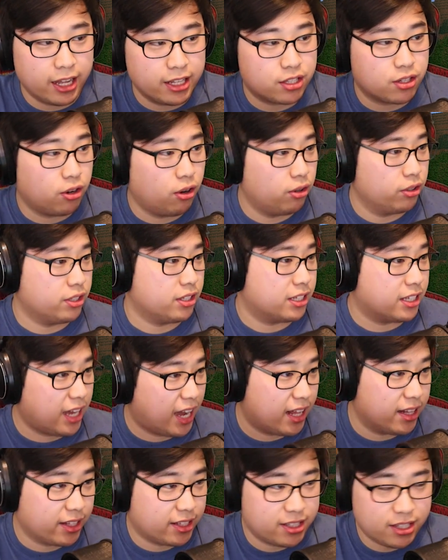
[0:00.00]
It's called
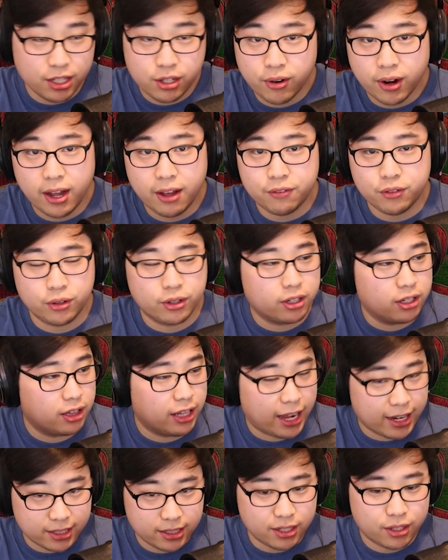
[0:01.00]
Galaxycraft or
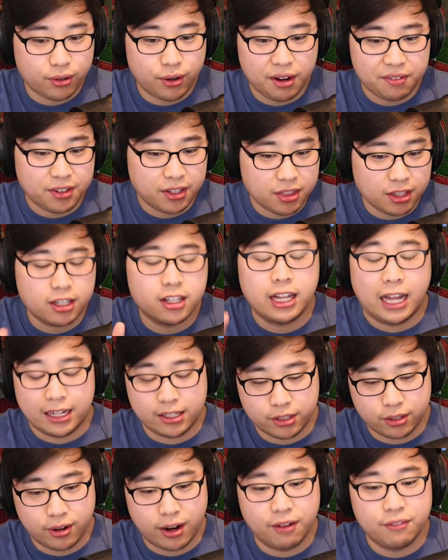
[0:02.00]
Galacticraft, I think.
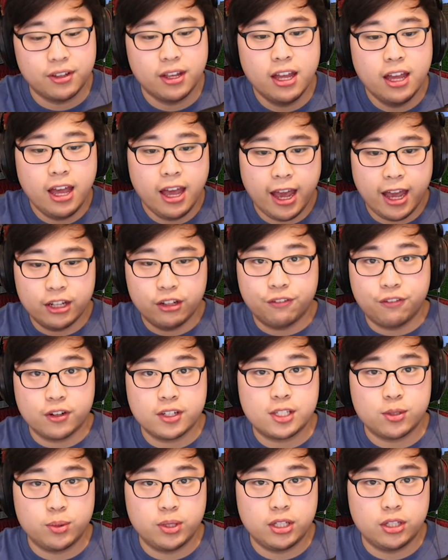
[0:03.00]
Galacticraft. And the
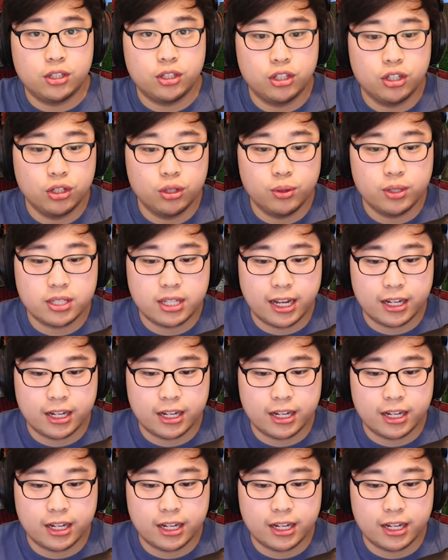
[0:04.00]
first thing we need to do is